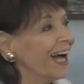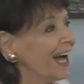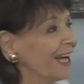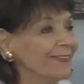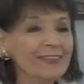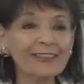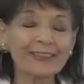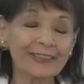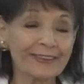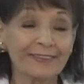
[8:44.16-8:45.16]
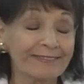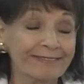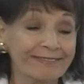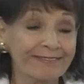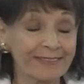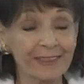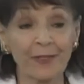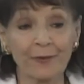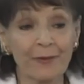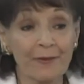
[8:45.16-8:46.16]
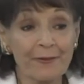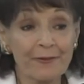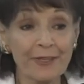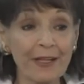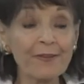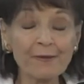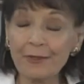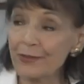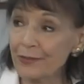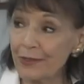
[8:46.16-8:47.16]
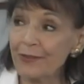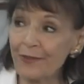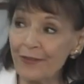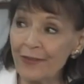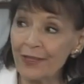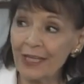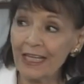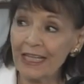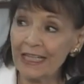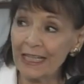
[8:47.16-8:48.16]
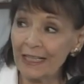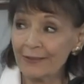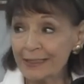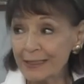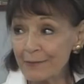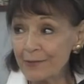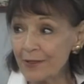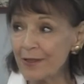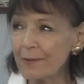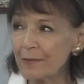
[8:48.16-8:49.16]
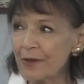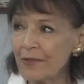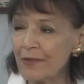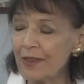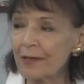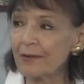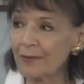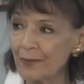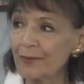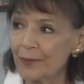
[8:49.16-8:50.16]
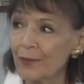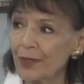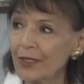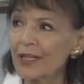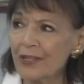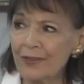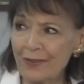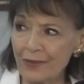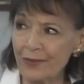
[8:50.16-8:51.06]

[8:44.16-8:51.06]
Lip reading: I would just go in there and tell them the truth. Now it's up to them whether they want to hear the truth.